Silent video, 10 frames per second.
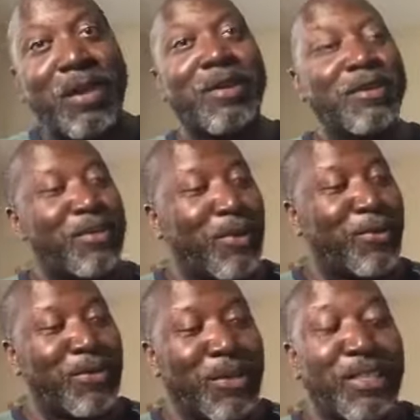
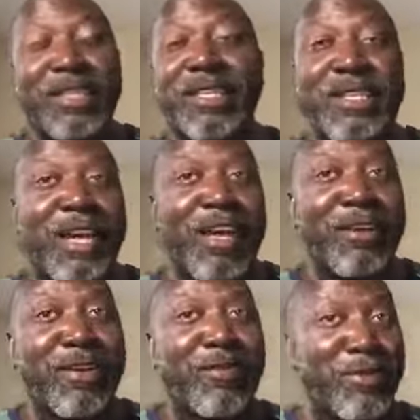So this is
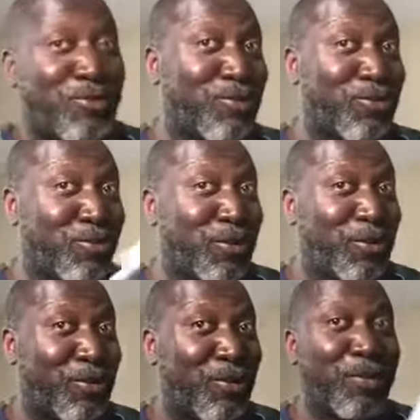kind of a true
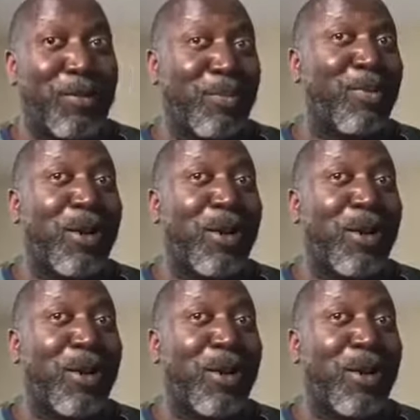story.